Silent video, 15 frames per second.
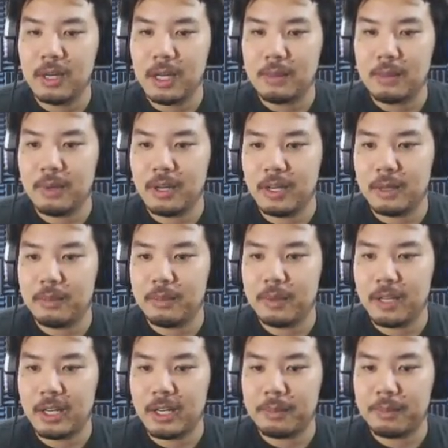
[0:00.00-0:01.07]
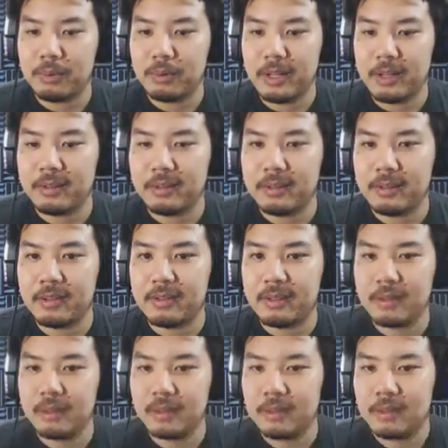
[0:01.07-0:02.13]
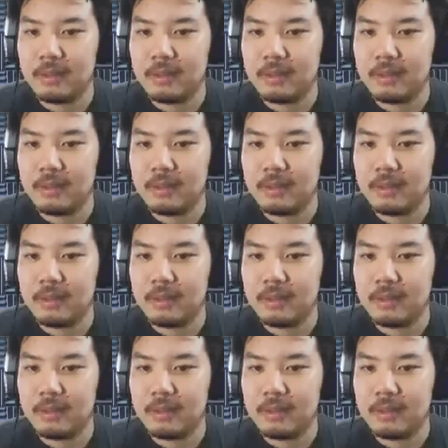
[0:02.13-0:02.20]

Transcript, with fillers: Blah, blah, blah, paralysis.